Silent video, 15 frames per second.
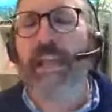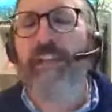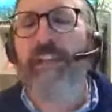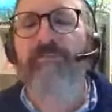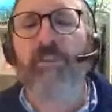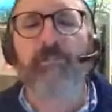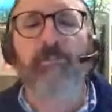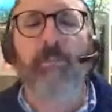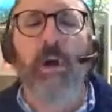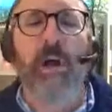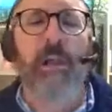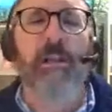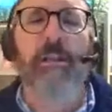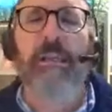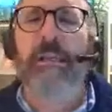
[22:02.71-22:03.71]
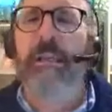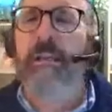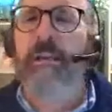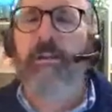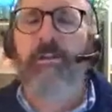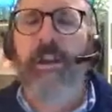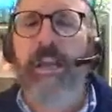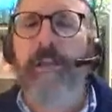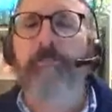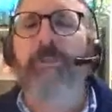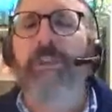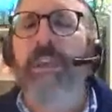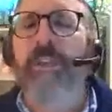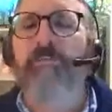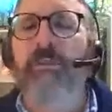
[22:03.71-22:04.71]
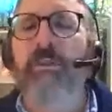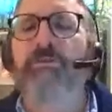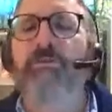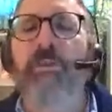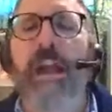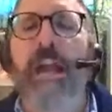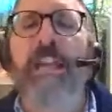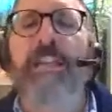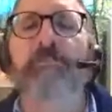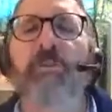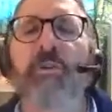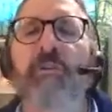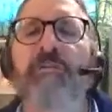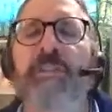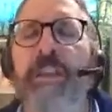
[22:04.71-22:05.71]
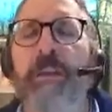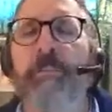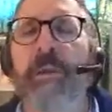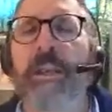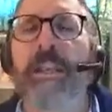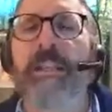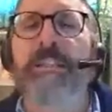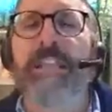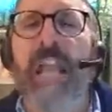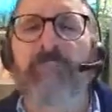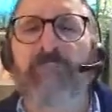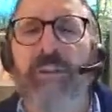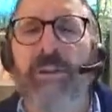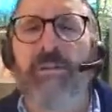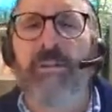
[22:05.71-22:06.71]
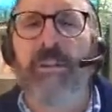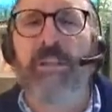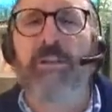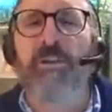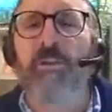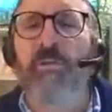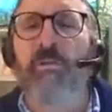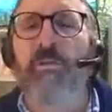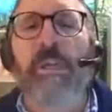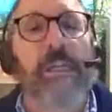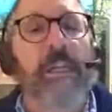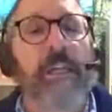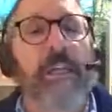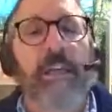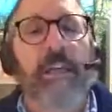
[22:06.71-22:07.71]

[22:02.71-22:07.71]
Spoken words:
are playing football, right? If you're trying to move somebody that's heavier than you,